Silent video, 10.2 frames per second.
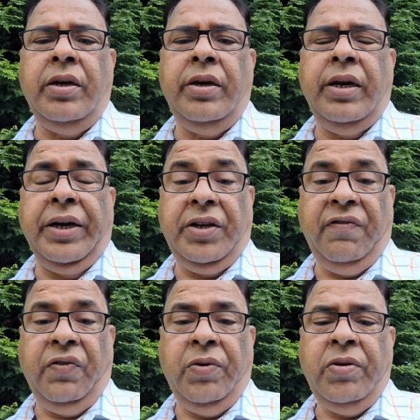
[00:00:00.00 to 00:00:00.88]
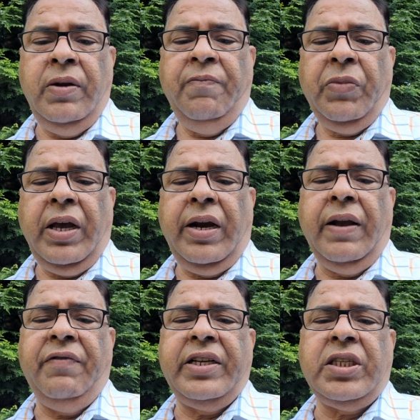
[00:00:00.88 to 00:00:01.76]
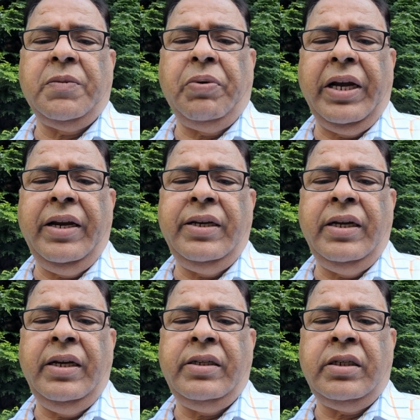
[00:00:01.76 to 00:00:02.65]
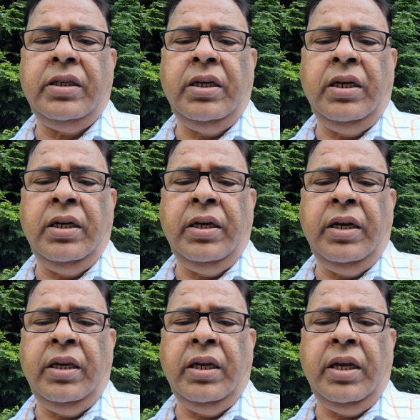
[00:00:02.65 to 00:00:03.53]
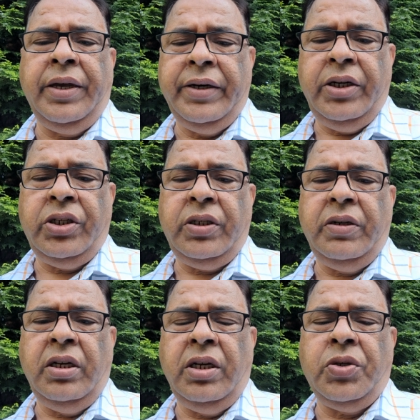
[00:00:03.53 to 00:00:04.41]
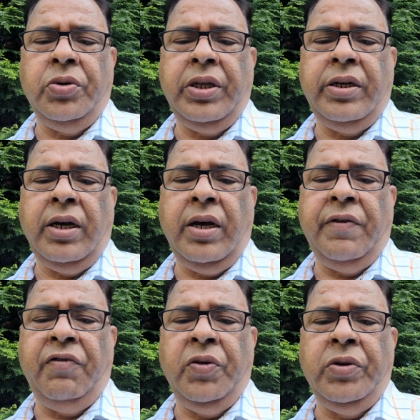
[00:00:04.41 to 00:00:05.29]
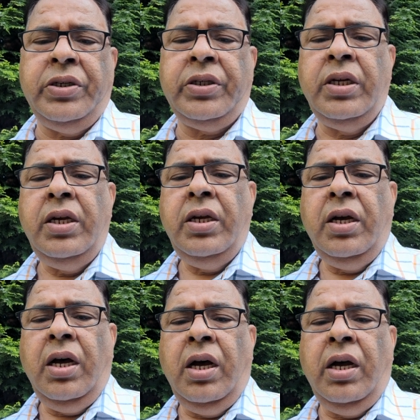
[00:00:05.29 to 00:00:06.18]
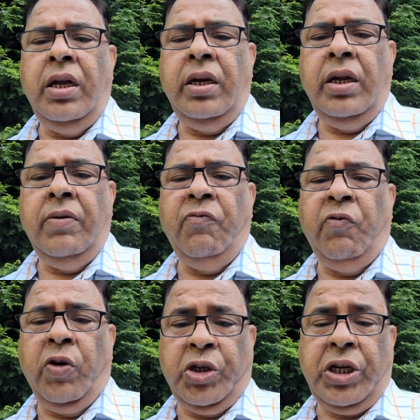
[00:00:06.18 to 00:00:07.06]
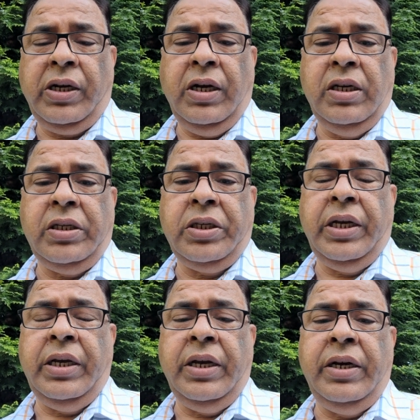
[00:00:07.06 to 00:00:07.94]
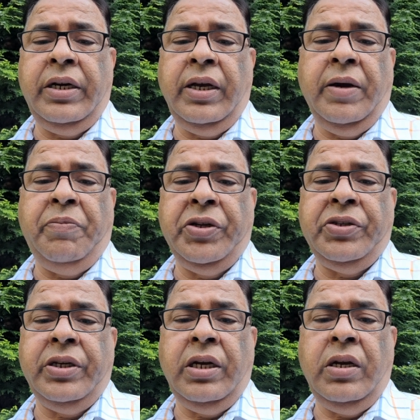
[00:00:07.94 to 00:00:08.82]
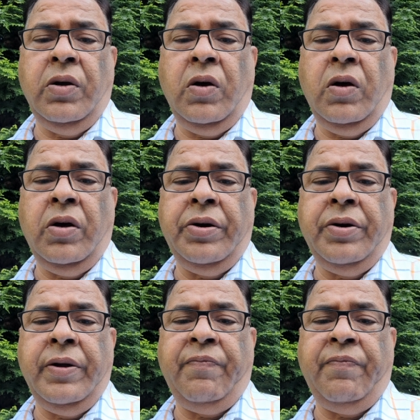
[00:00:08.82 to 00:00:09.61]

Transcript: 94, and I've explained it in English so that our viewers uh, watching us in India, Brazil, or